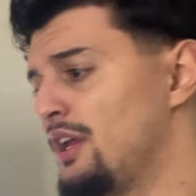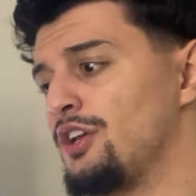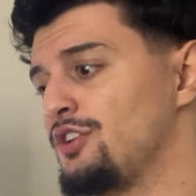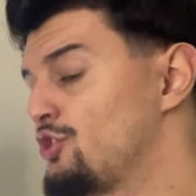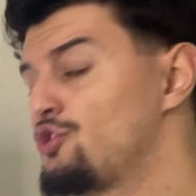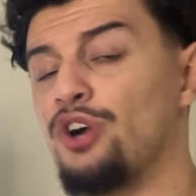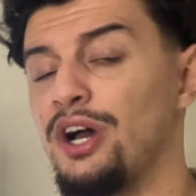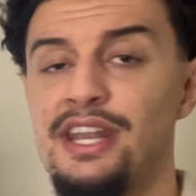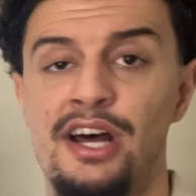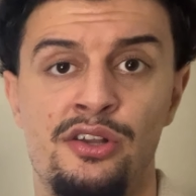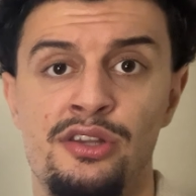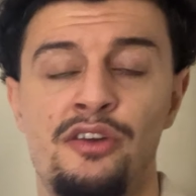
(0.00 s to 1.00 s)
just jot it
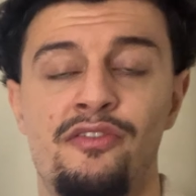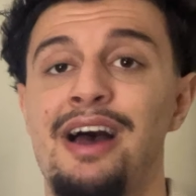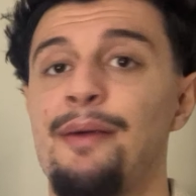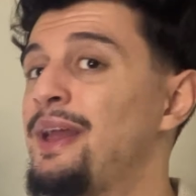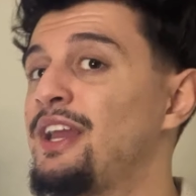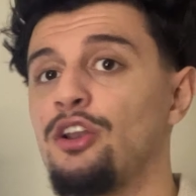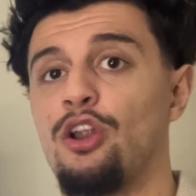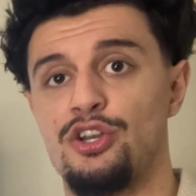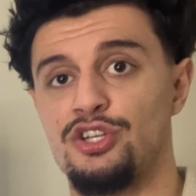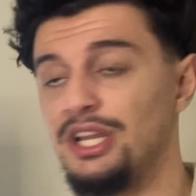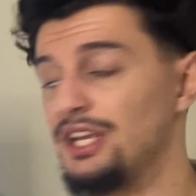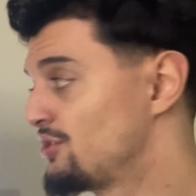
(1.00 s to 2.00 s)
down, right? Make a
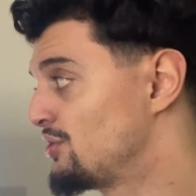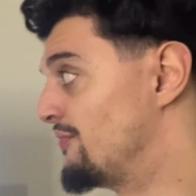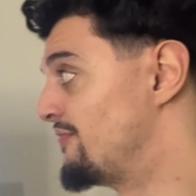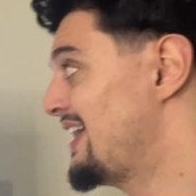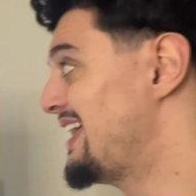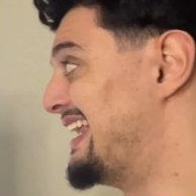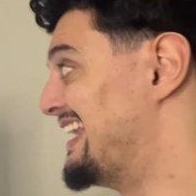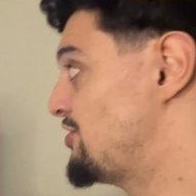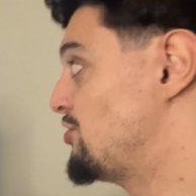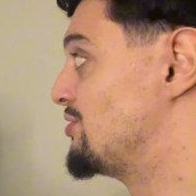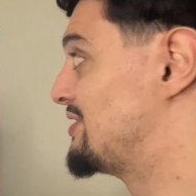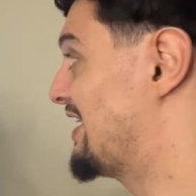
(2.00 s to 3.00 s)
large list of
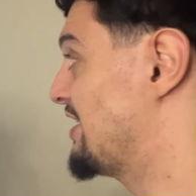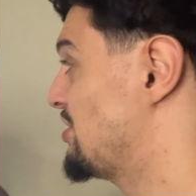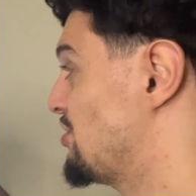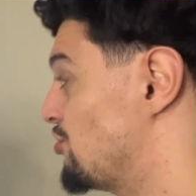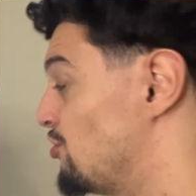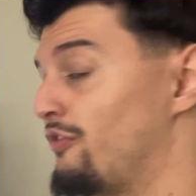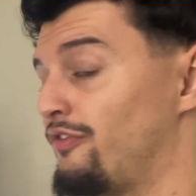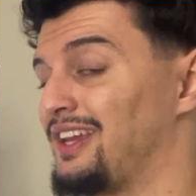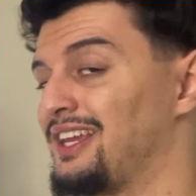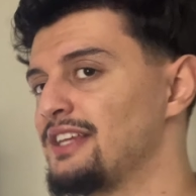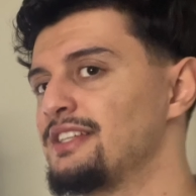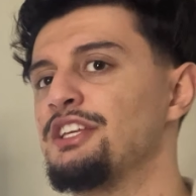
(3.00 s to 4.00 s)
issues that you
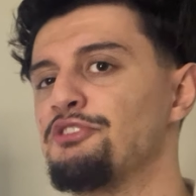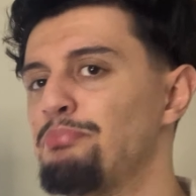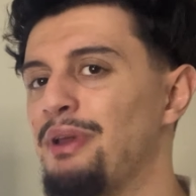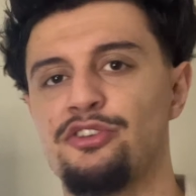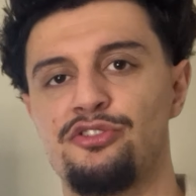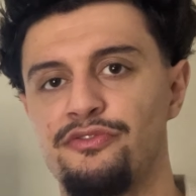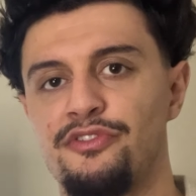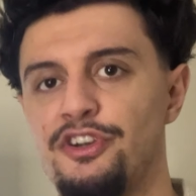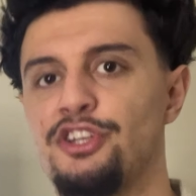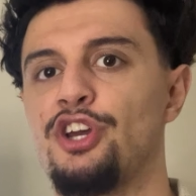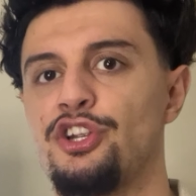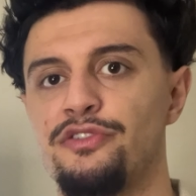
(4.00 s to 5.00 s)
think exist based off the
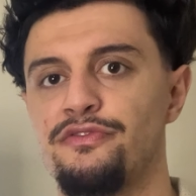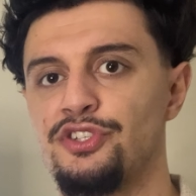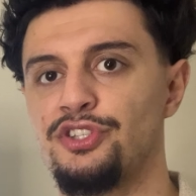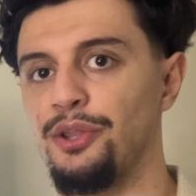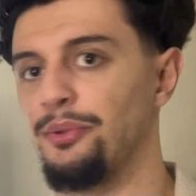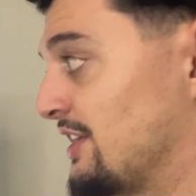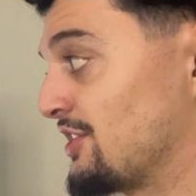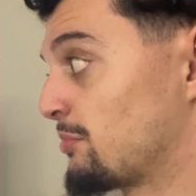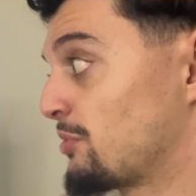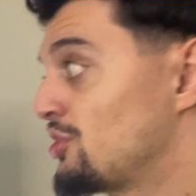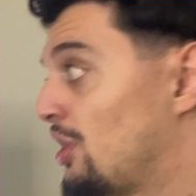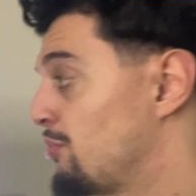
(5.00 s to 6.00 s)
research you've just done. Now,
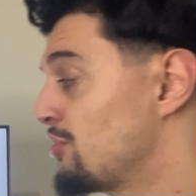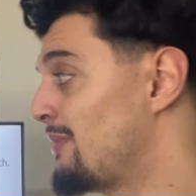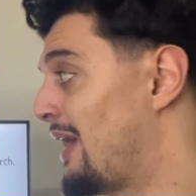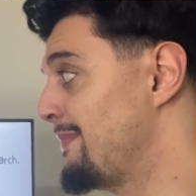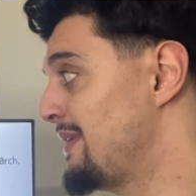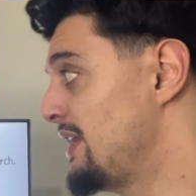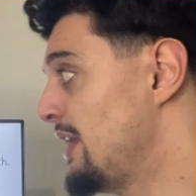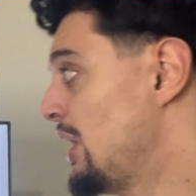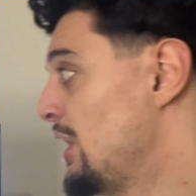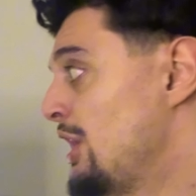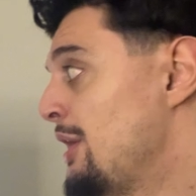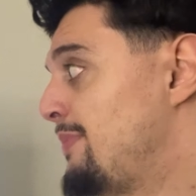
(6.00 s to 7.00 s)
some examples might be,
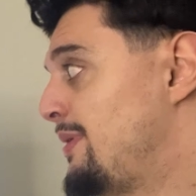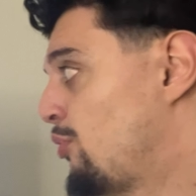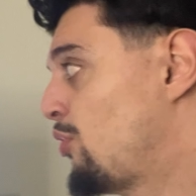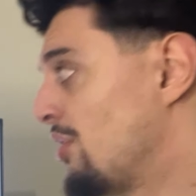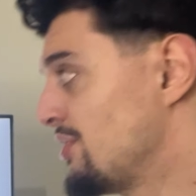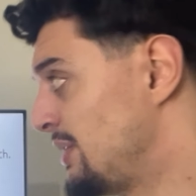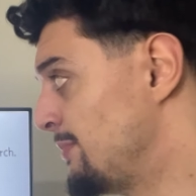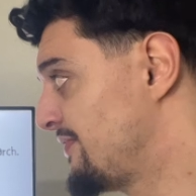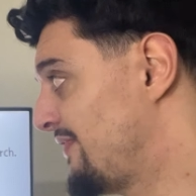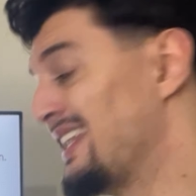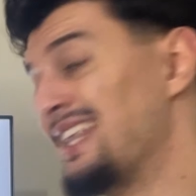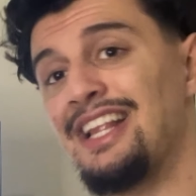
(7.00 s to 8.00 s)
people can't seem
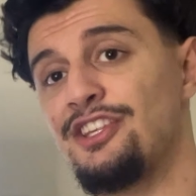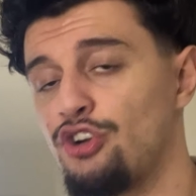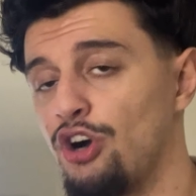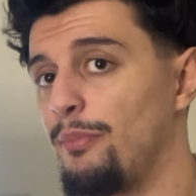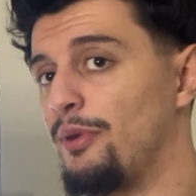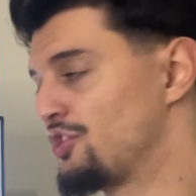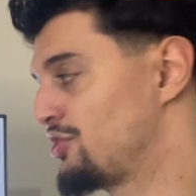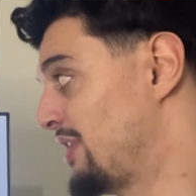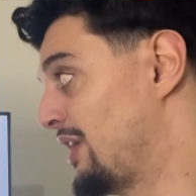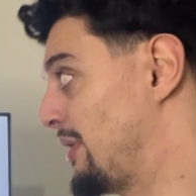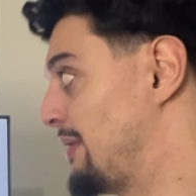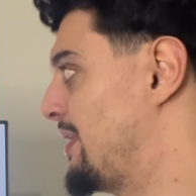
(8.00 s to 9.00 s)
to find the add to cart button
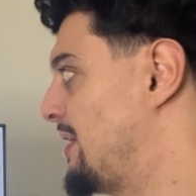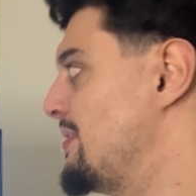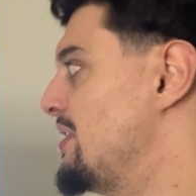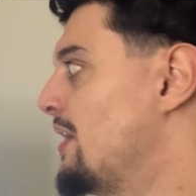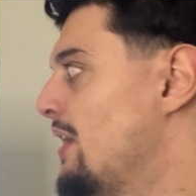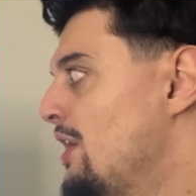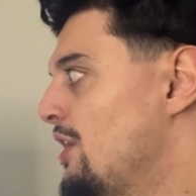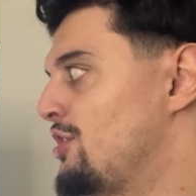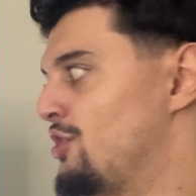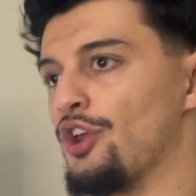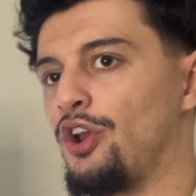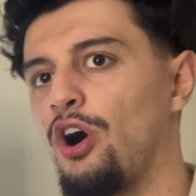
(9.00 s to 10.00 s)
straight away. Maybe,
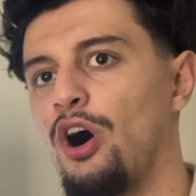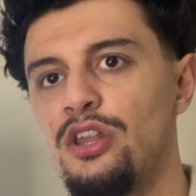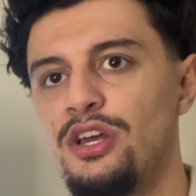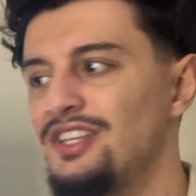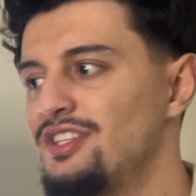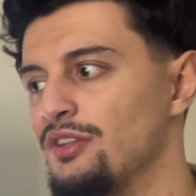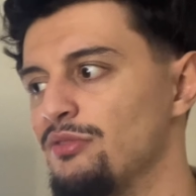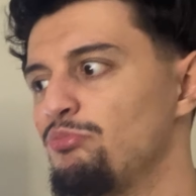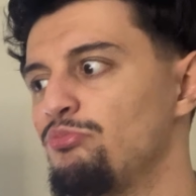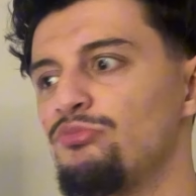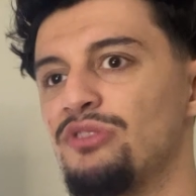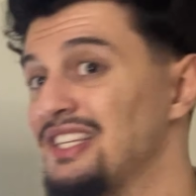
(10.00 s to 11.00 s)
the color isn't
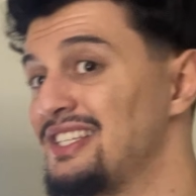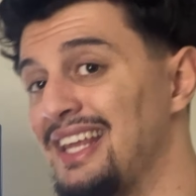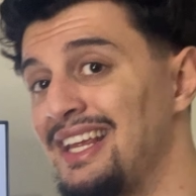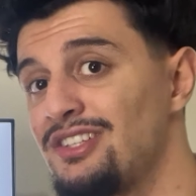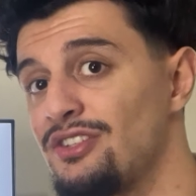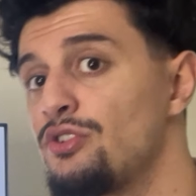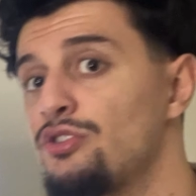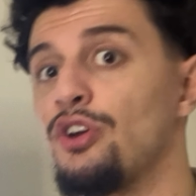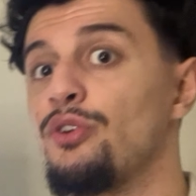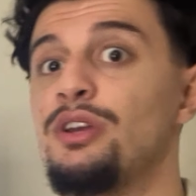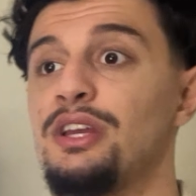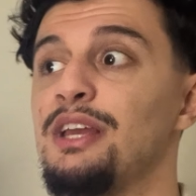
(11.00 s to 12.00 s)
distinct,
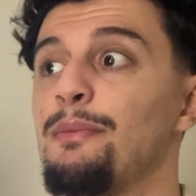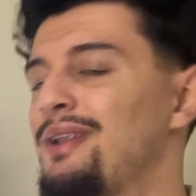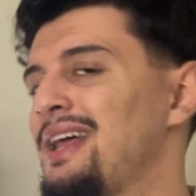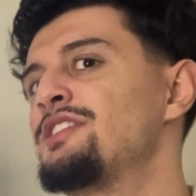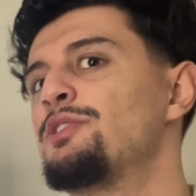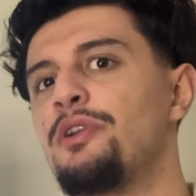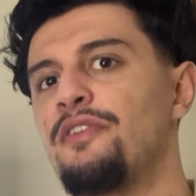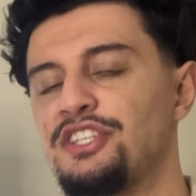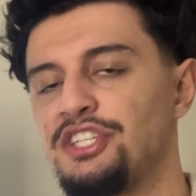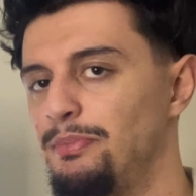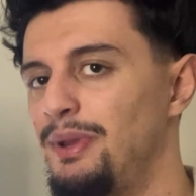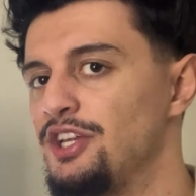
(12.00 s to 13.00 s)
so it blends in with the
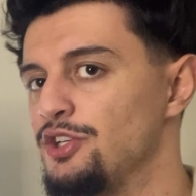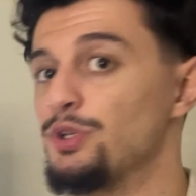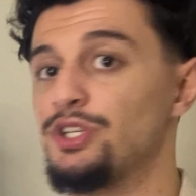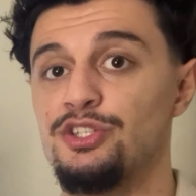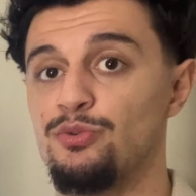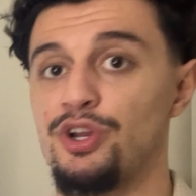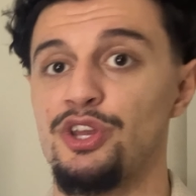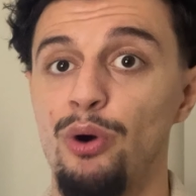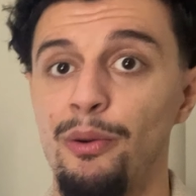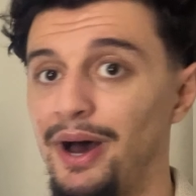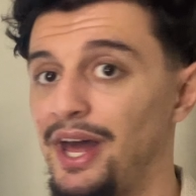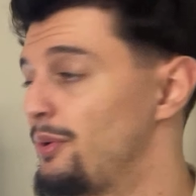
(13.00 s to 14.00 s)
rest of the page, which isn't what you want, by the